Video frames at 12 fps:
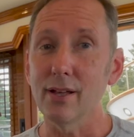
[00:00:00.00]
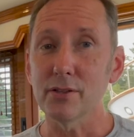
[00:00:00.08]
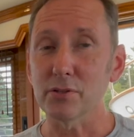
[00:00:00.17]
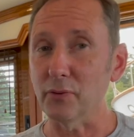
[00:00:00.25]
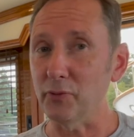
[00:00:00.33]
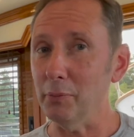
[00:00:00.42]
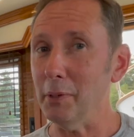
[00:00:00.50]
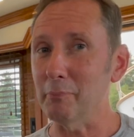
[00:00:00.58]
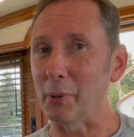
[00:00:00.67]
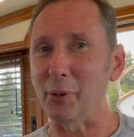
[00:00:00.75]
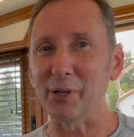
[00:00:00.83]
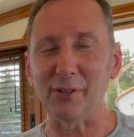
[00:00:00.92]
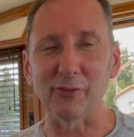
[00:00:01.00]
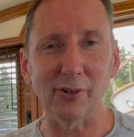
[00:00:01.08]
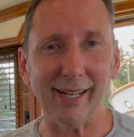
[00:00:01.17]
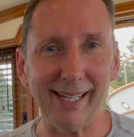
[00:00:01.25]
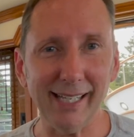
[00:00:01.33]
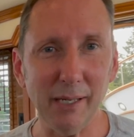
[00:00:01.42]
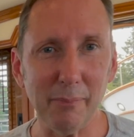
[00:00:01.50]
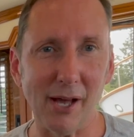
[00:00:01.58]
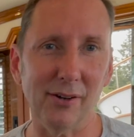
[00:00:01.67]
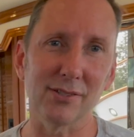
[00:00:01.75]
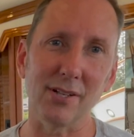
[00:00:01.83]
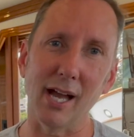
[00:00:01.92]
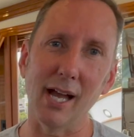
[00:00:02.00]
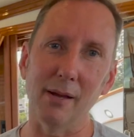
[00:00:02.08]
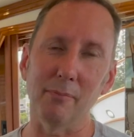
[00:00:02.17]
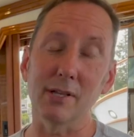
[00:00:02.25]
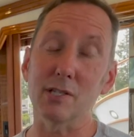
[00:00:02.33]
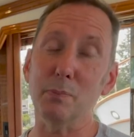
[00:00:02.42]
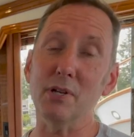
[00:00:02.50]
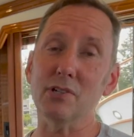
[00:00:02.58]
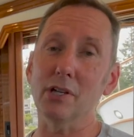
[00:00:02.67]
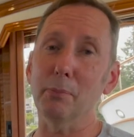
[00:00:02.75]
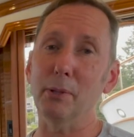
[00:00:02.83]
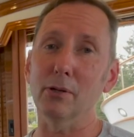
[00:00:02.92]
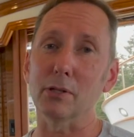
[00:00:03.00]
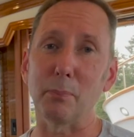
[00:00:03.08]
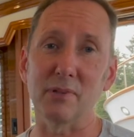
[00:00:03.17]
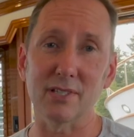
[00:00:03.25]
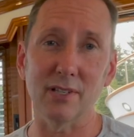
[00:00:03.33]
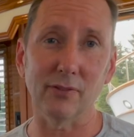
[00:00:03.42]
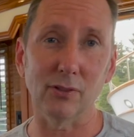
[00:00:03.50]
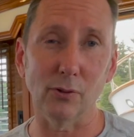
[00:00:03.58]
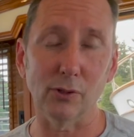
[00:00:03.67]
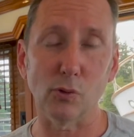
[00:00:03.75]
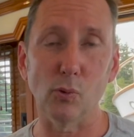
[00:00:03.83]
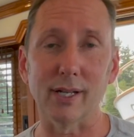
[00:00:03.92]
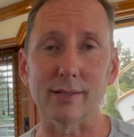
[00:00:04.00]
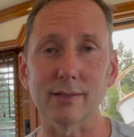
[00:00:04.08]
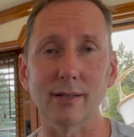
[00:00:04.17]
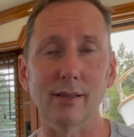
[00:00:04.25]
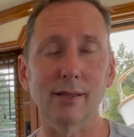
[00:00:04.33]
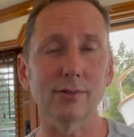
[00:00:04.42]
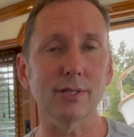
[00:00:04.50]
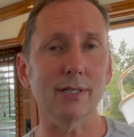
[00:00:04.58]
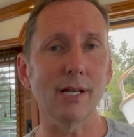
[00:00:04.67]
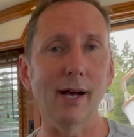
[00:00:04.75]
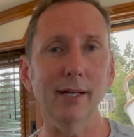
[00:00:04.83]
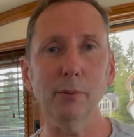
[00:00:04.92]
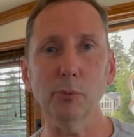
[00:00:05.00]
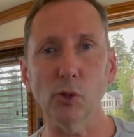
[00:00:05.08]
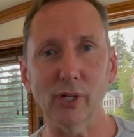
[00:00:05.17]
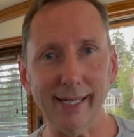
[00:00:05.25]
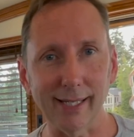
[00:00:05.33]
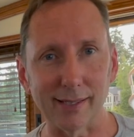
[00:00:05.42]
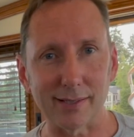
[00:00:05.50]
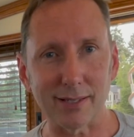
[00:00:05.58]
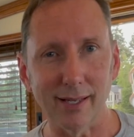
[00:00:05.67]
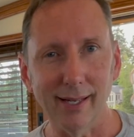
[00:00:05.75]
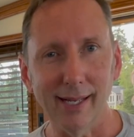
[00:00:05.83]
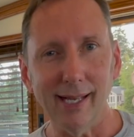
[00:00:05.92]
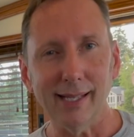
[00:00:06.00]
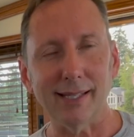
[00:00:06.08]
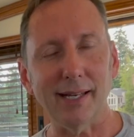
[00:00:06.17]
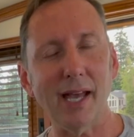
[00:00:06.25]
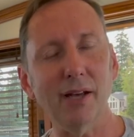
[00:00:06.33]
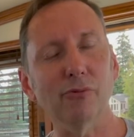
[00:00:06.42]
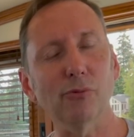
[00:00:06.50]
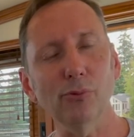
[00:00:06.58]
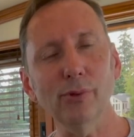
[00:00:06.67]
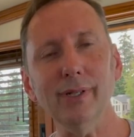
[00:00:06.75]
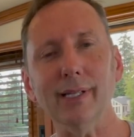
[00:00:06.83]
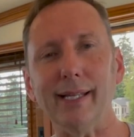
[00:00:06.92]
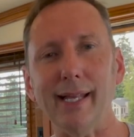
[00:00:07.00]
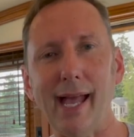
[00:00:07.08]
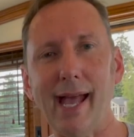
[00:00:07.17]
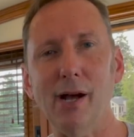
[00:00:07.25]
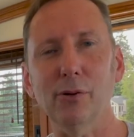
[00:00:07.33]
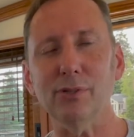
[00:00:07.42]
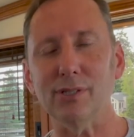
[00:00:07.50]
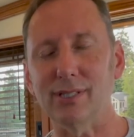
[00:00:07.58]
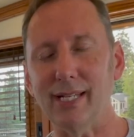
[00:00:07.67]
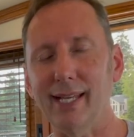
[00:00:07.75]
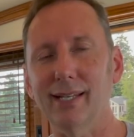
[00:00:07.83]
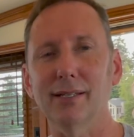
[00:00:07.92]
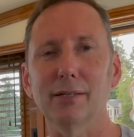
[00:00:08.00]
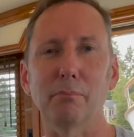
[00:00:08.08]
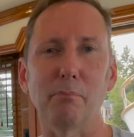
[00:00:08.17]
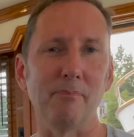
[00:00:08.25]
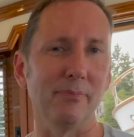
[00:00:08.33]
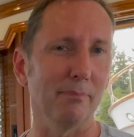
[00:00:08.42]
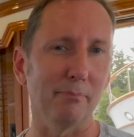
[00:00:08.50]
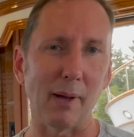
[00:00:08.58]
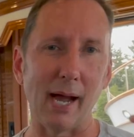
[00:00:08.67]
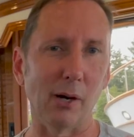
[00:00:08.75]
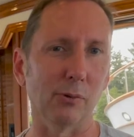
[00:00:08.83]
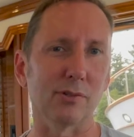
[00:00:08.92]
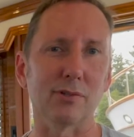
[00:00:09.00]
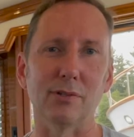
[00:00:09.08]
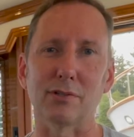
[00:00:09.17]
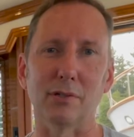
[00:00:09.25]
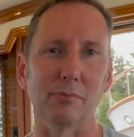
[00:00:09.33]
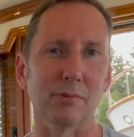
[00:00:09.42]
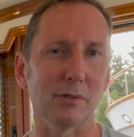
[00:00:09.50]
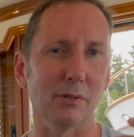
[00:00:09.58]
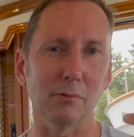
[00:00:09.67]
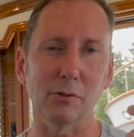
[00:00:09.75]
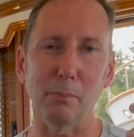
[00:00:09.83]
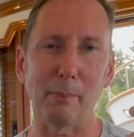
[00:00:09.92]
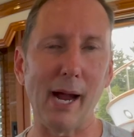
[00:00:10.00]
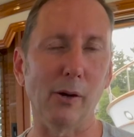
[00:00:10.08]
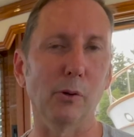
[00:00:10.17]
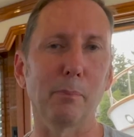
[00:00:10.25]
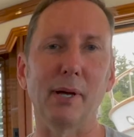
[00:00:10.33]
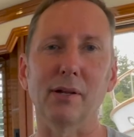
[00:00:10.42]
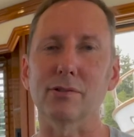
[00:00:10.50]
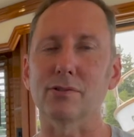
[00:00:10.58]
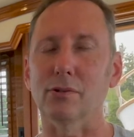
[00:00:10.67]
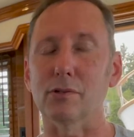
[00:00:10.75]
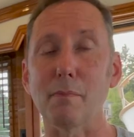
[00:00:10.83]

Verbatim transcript: So if you've been boating for any amount of time, especially up here in the Pacific Northwest, there's a ton of marinas that have really outdated power systems or their power pedestals,